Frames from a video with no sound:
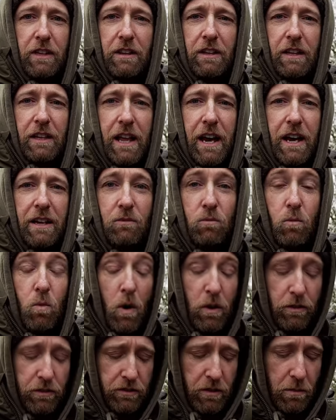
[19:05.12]
that the line
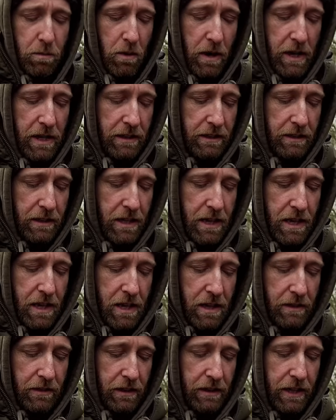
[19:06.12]
was to break,
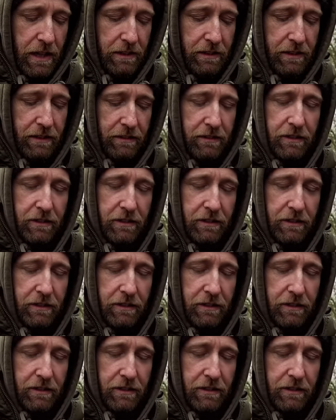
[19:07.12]
the lead can